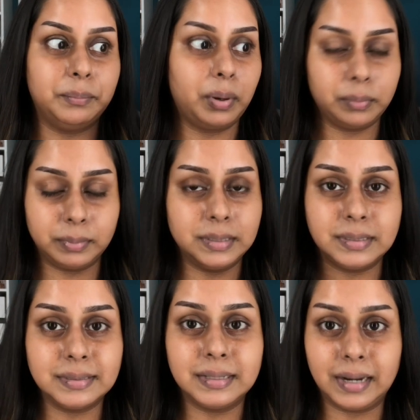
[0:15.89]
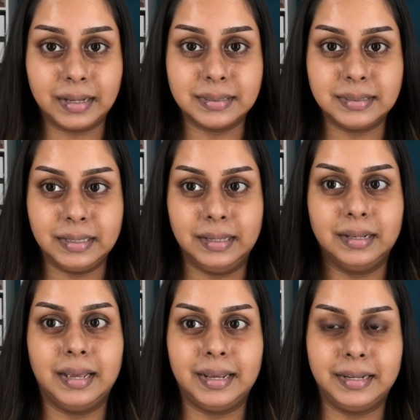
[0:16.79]
probably since the last
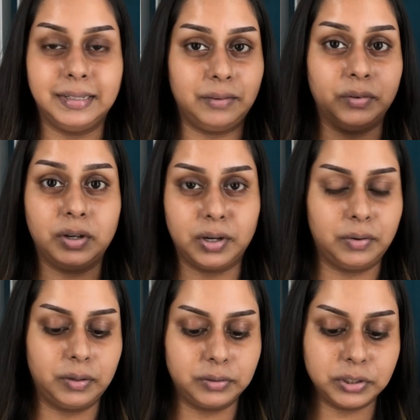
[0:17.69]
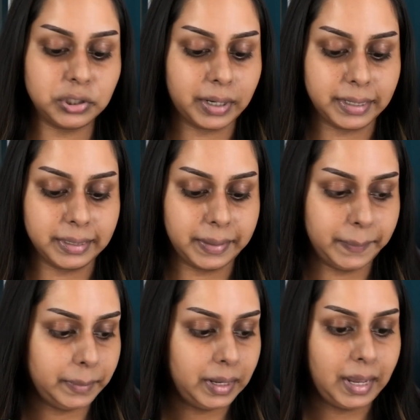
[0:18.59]
sale and I never got around to trying
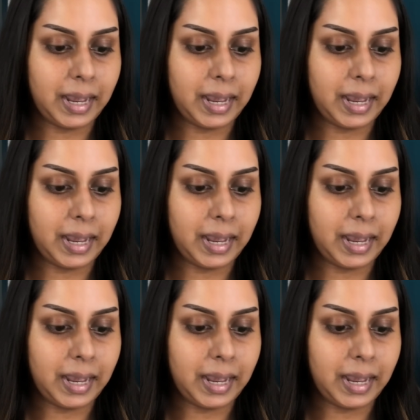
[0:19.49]
them.